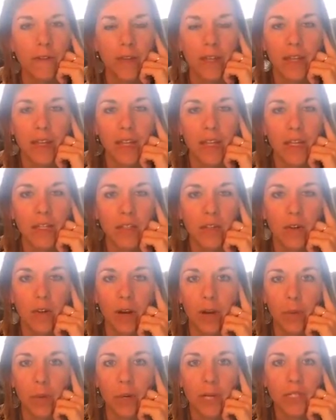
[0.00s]
I think is a
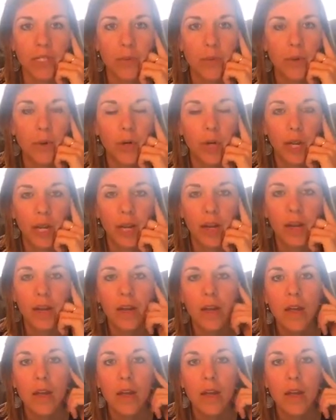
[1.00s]
great way to put it.